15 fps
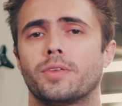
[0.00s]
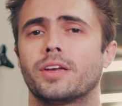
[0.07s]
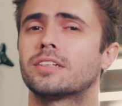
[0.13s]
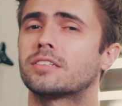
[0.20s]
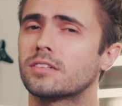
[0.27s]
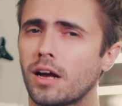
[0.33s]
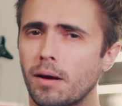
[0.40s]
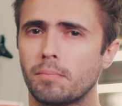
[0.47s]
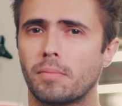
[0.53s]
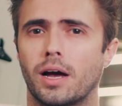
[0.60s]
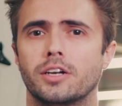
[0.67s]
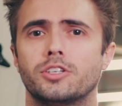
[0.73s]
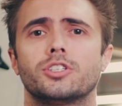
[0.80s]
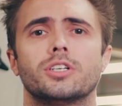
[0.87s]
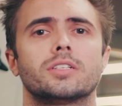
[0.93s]
It's not
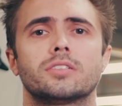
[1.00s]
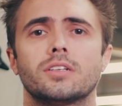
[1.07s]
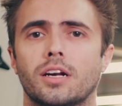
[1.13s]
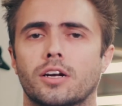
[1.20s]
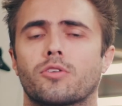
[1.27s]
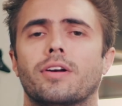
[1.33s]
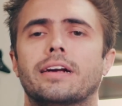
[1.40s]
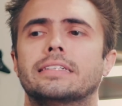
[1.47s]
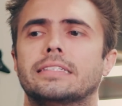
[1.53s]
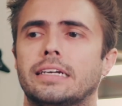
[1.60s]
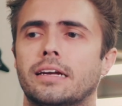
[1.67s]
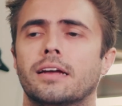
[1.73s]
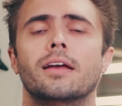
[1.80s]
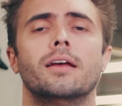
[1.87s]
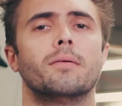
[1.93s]
much, it's not
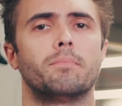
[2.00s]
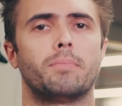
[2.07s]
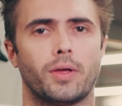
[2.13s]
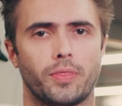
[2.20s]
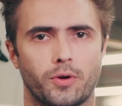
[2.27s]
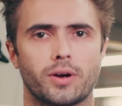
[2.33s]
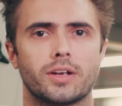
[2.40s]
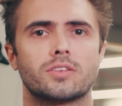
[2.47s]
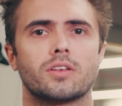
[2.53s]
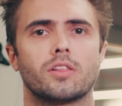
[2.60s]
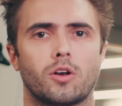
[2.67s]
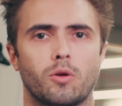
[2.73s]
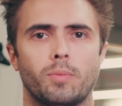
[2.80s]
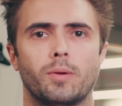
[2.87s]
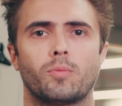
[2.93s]
crazy, but there is a
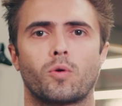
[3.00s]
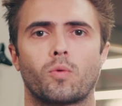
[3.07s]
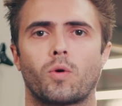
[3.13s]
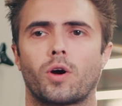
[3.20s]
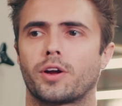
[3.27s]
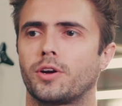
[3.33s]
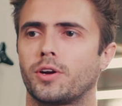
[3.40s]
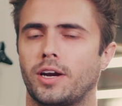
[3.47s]
little bit more work.